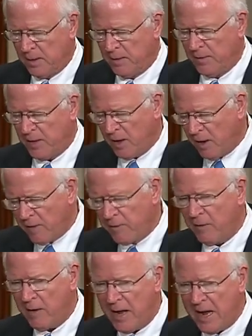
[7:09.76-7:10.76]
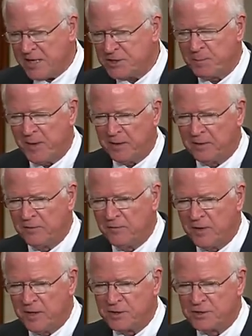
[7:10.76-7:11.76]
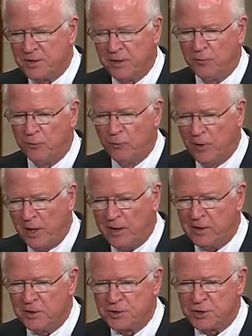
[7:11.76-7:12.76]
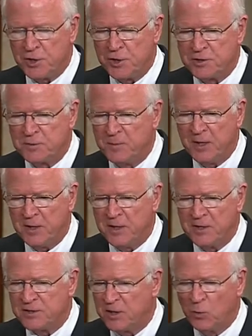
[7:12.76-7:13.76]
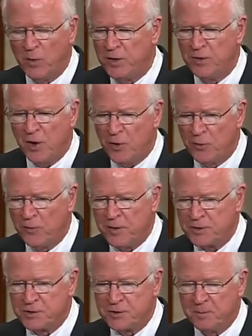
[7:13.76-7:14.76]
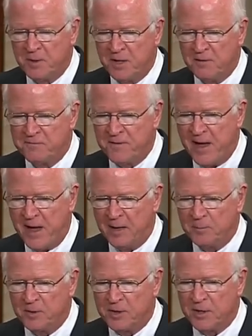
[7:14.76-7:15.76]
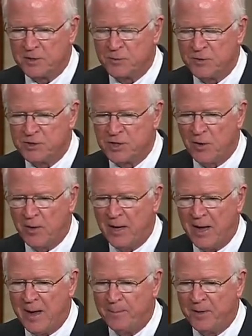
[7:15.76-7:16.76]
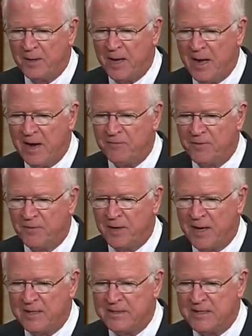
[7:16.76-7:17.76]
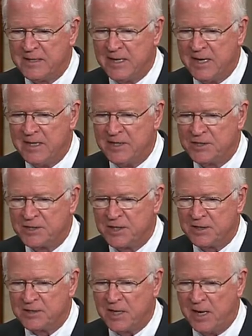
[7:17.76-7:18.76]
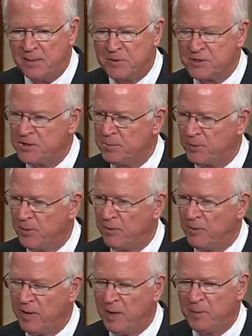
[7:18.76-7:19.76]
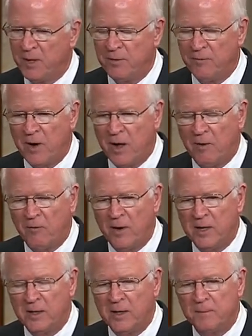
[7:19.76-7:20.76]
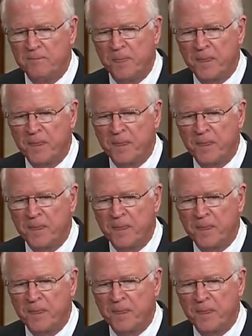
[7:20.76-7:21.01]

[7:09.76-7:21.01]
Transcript: The other aspect of this that really concerns me is, and we know this to be a fact because we saw it happen after the 1986 amnesty program under Ronald Reagan,